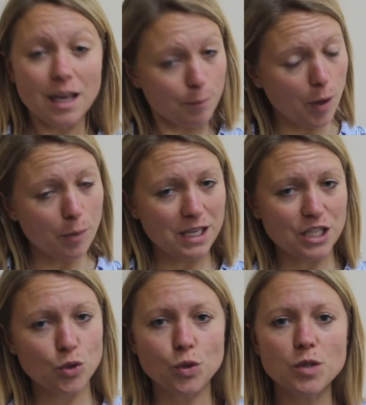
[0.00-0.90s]
public
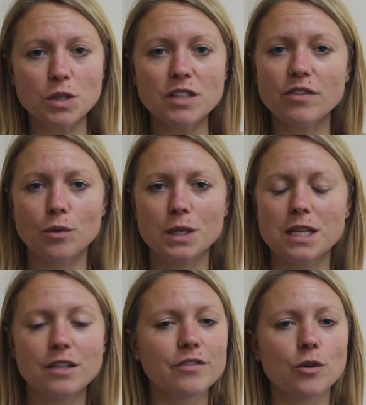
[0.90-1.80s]
endorsements from
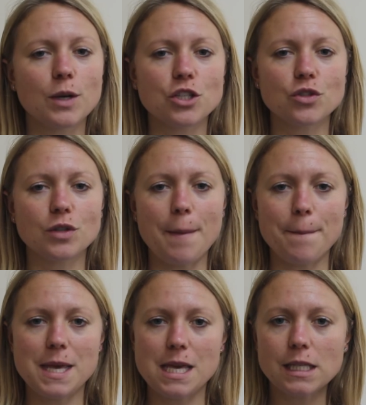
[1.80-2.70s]
influential M
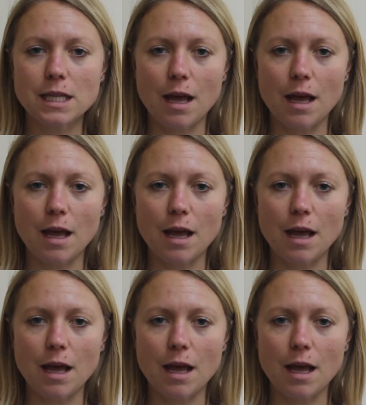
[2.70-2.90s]
Ps